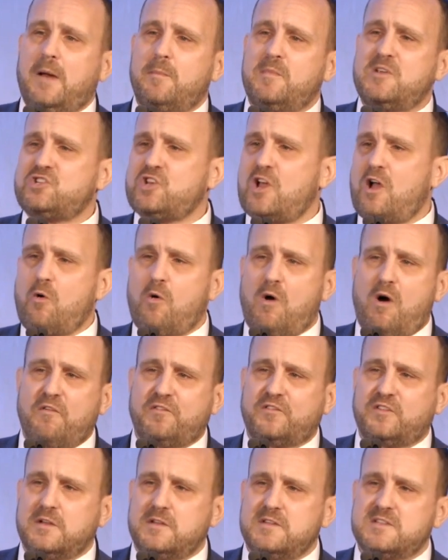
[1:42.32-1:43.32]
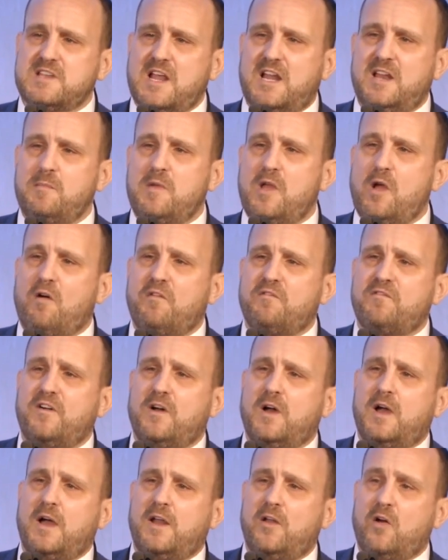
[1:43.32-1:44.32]
Michelle often telling me off,
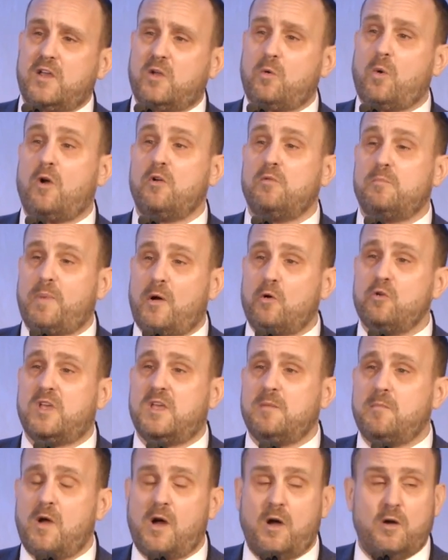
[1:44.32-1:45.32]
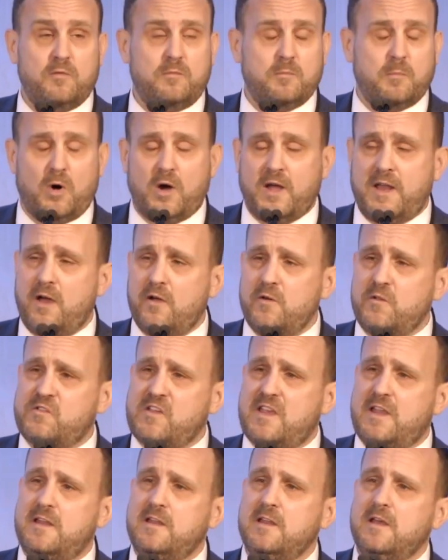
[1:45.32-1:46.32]
and I quote, poking my
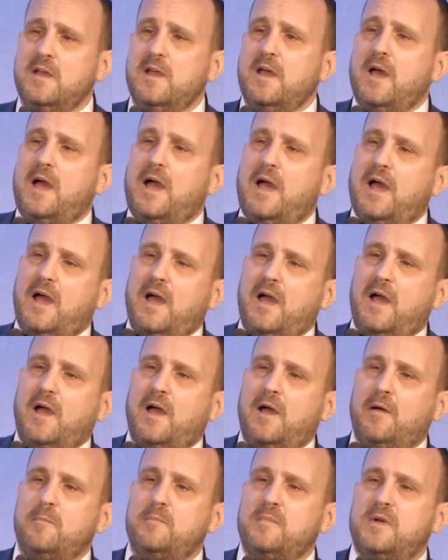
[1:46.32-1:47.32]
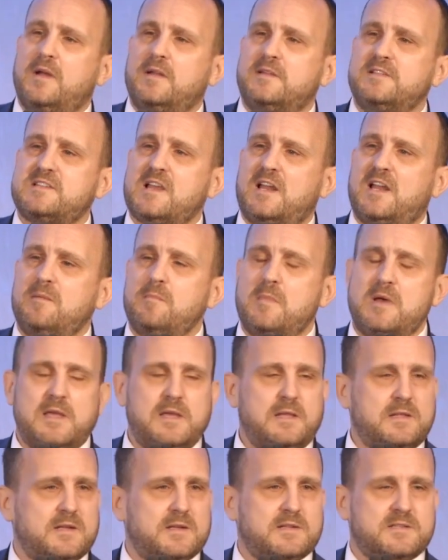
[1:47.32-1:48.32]
nose in, and telling
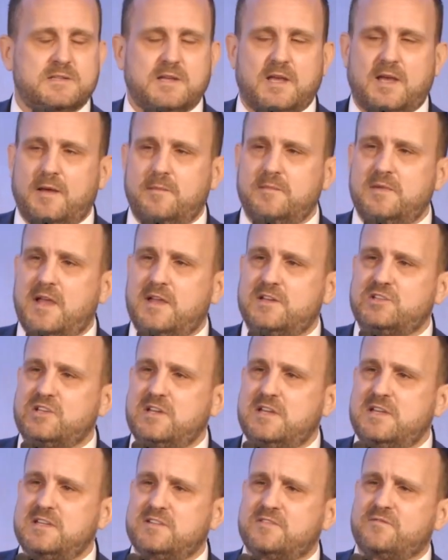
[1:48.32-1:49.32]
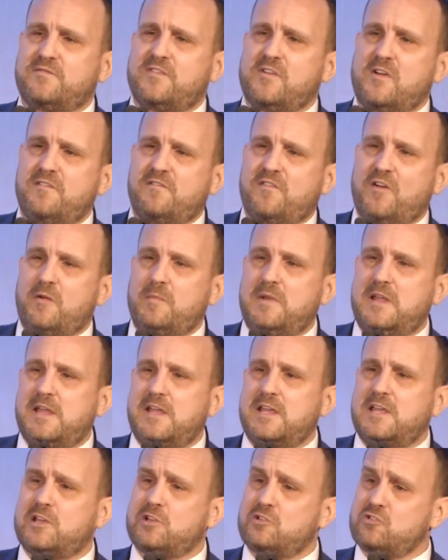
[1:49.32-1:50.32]
me that, she is very
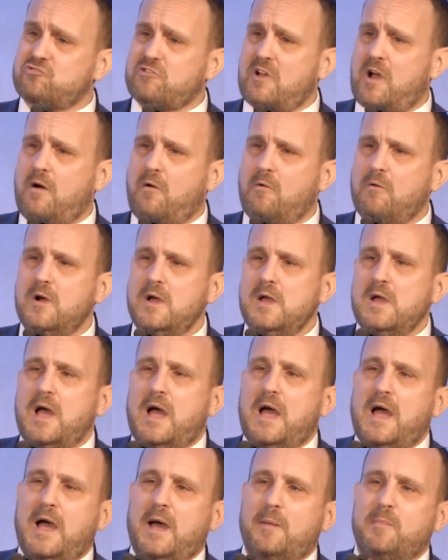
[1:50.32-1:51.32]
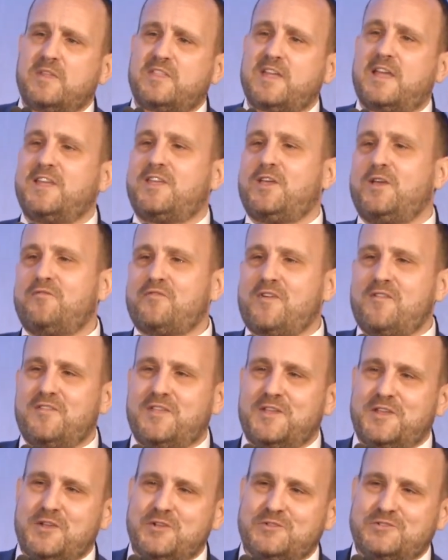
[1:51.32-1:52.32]
firmly in control. But thank you for
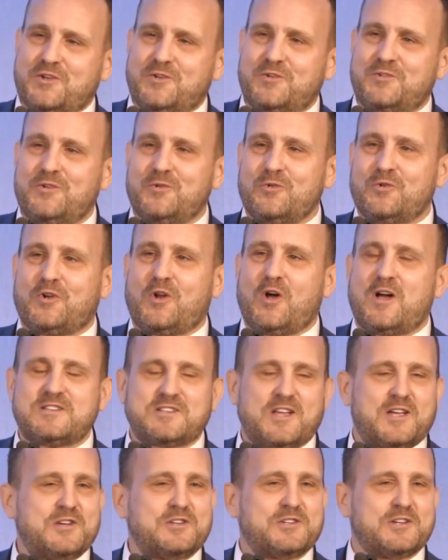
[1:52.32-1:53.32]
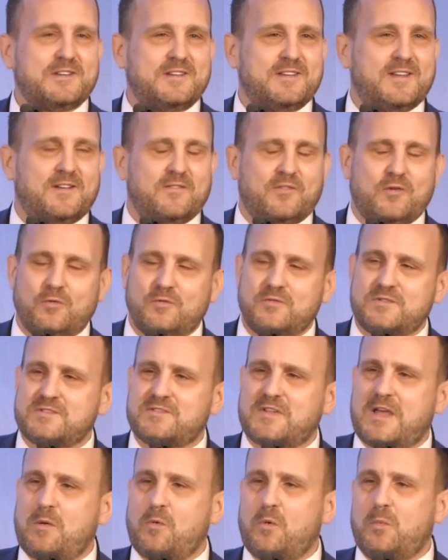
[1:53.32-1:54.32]
everything you do, the organisation, and of
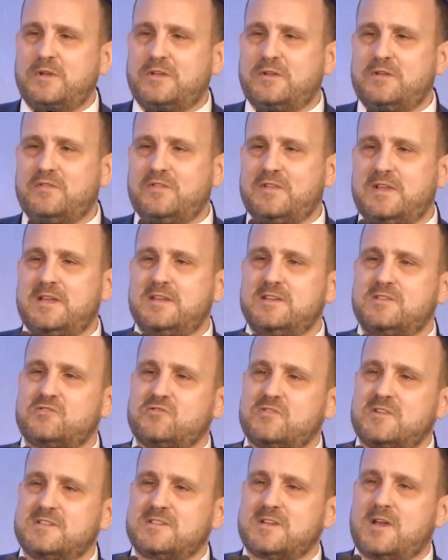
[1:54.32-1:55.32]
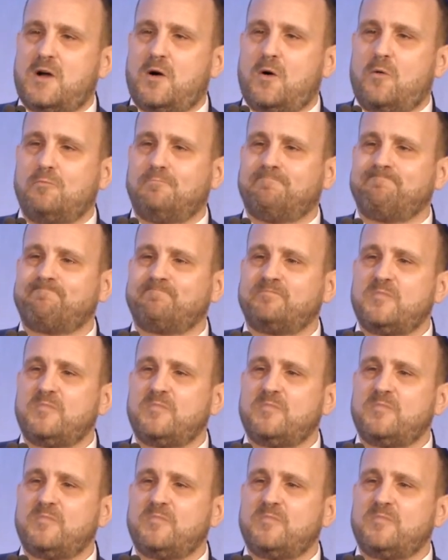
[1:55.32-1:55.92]
course, what we do for the industry as a whole.